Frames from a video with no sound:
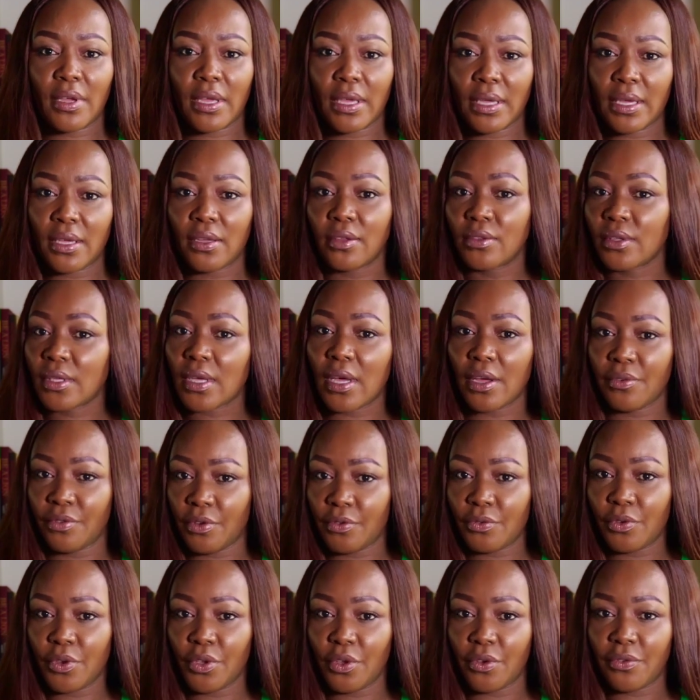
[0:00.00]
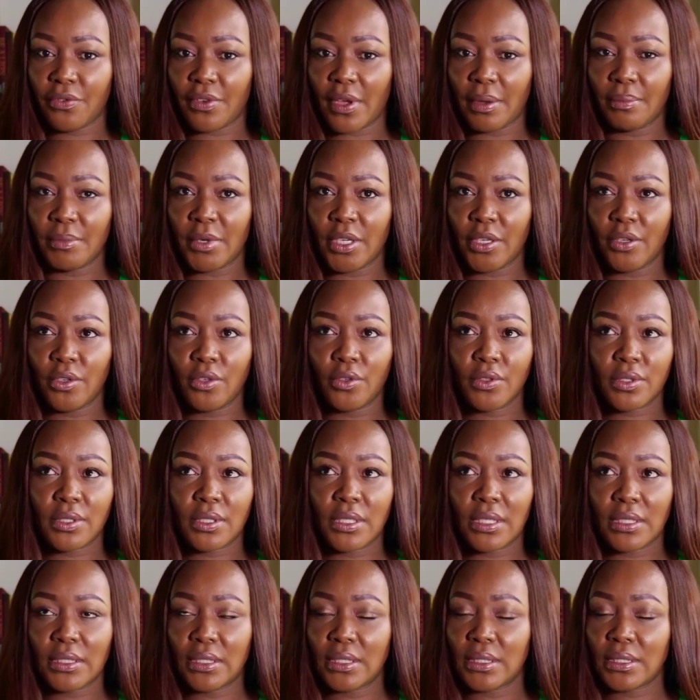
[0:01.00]
a health cover for your family.
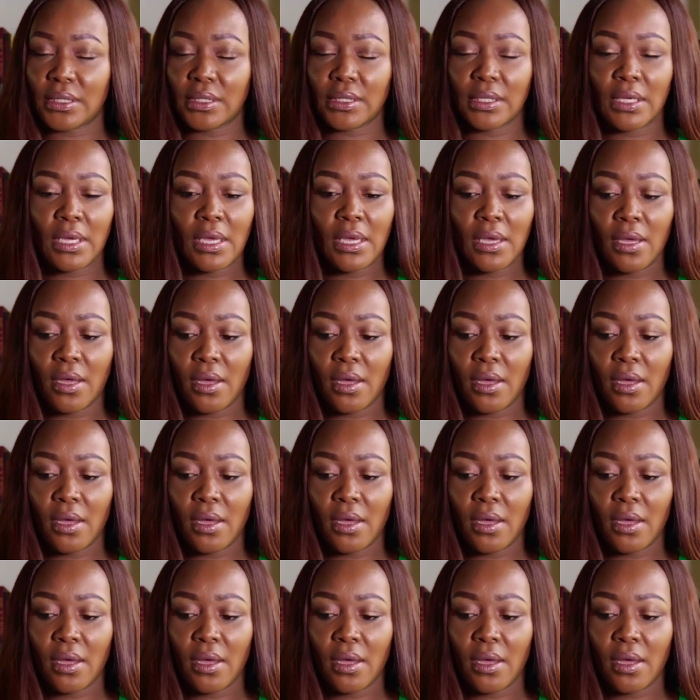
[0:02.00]
Sickness